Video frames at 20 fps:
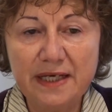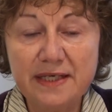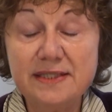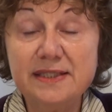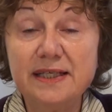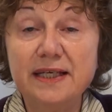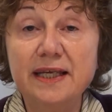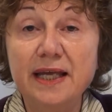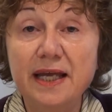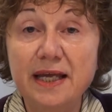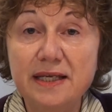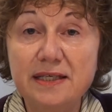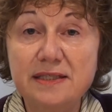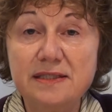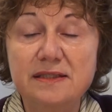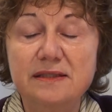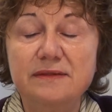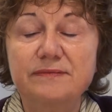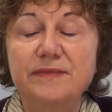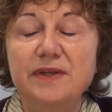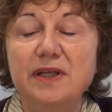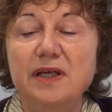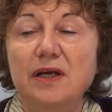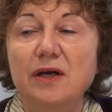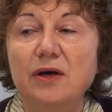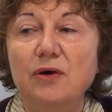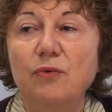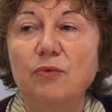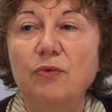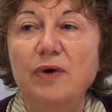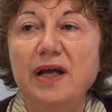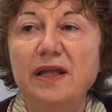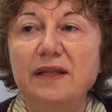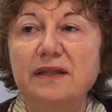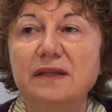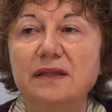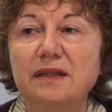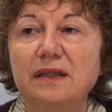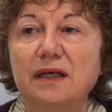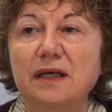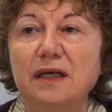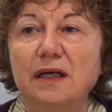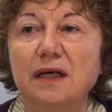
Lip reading: a case when